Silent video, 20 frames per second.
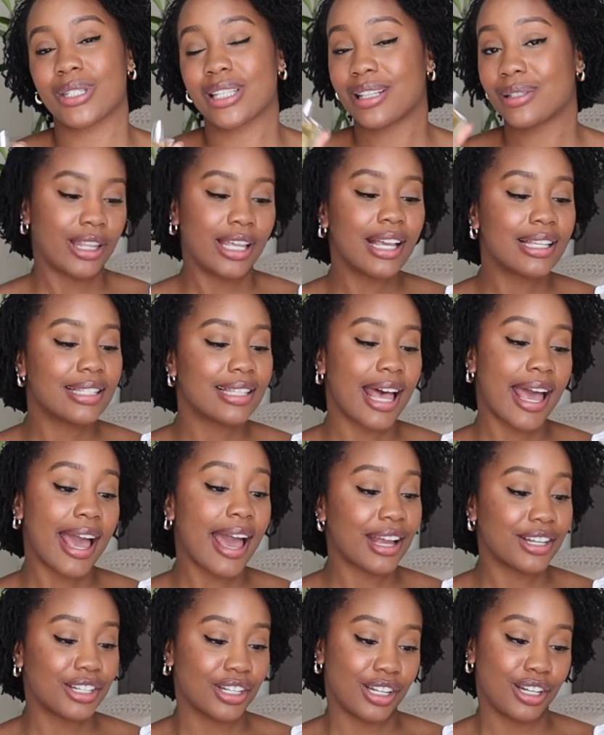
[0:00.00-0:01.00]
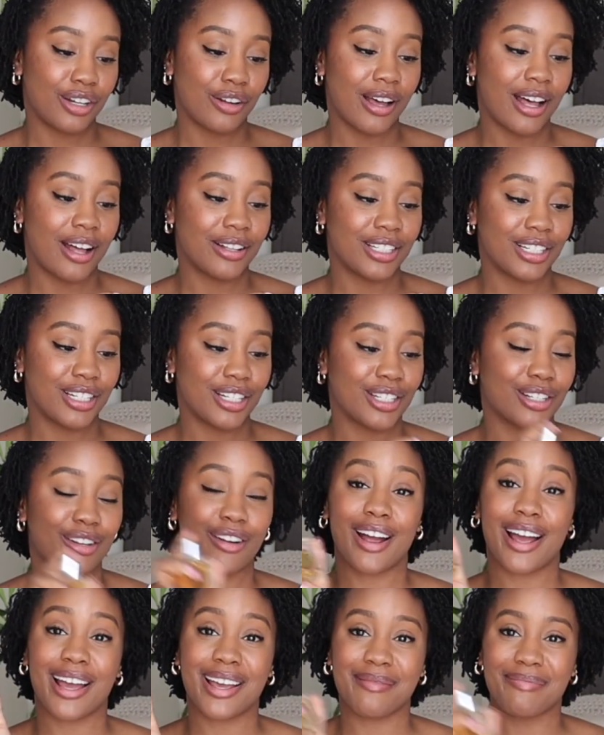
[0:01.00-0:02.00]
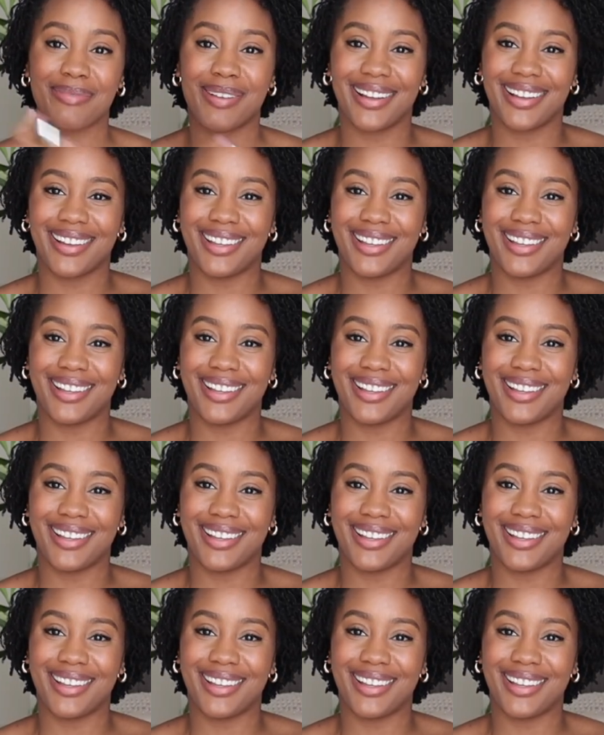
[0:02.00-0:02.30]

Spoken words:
And this I actually know how to describe.